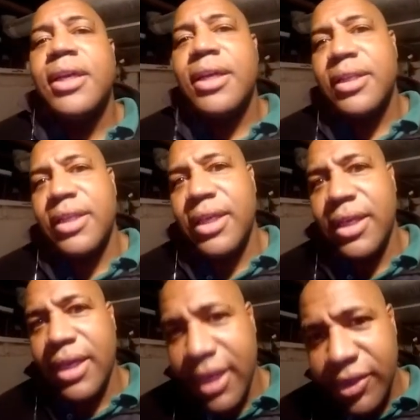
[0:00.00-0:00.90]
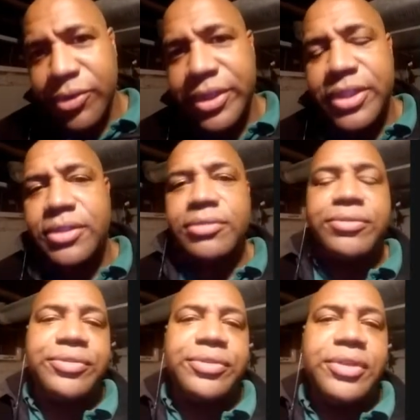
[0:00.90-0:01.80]
the increase of
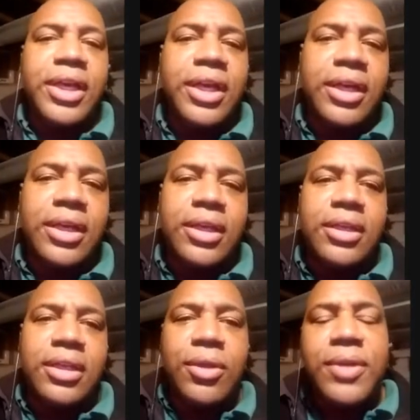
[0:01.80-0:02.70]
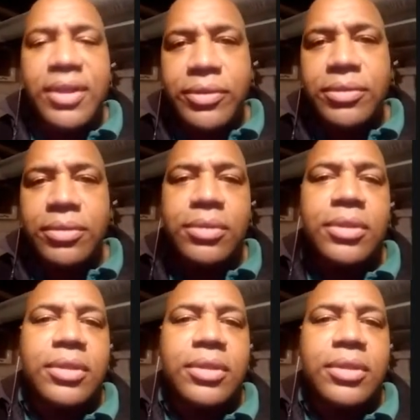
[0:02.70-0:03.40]
low level or